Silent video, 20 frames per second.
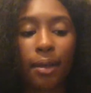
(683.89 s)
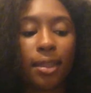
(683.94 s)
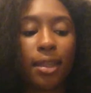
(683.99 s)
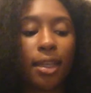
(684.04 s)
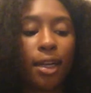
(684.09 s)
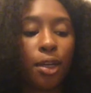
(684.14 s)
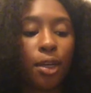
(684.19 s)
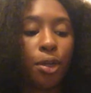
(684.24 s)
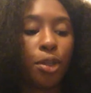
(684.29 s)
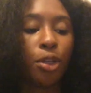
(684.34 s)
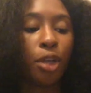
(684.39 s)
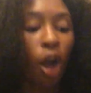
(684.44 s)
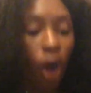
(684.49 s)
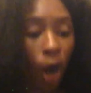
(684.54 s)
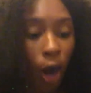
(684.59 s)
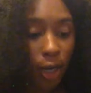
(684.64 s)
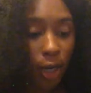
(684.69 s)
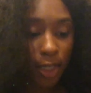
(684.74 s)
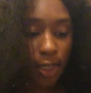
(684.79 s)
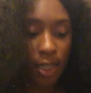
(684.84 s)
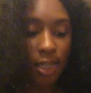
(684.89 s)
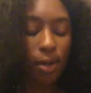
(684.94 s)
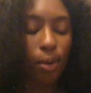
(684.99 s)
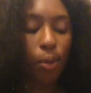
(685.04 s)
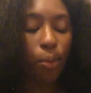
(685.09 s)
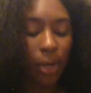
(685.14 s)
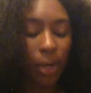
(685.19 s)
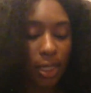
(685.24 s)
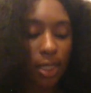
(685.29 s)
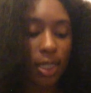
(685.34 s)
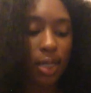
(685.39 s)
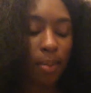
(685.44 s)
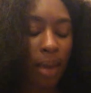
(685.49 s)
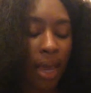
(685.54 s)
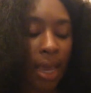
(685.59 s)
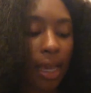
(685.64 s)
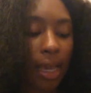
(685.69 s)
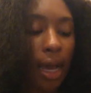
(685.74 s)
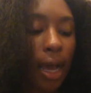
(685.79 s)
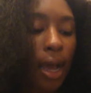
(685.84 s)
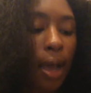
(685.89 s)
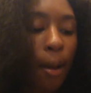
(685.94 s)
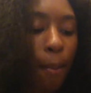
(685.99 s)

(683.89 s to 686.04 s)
They're the hardest ones to make.